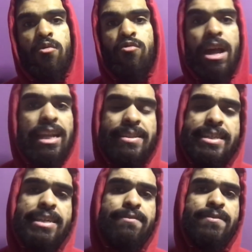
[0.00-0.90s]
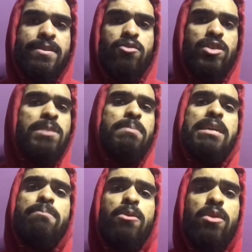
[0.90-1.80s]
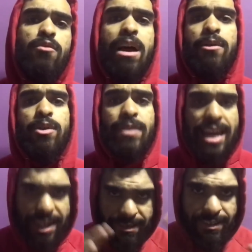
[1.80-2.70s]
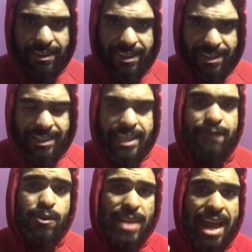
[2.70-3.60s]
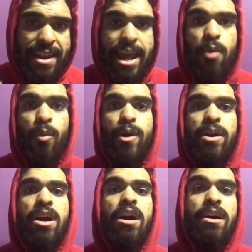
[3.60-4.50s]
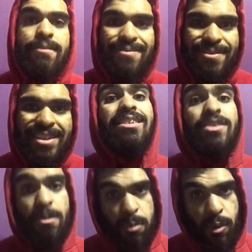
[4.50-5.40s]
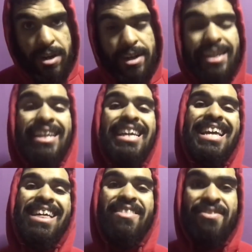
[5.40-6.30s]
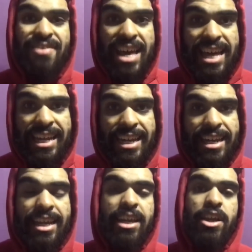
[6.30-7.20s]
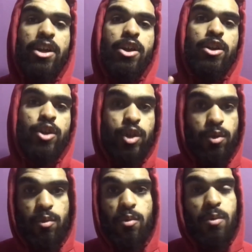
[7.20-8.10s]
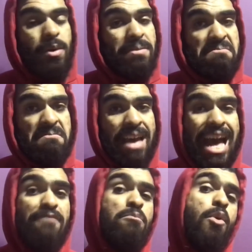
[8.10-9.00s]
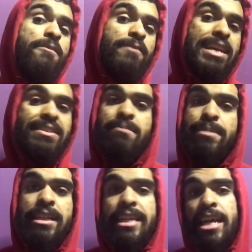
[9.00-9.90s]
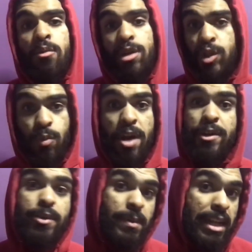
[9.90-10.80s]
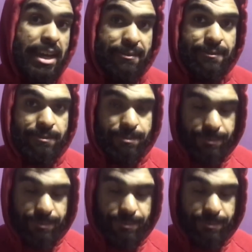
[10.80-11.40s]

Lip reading: relatives, just people around you that give you that network of support, then you have more flexibility in what you want to do in life.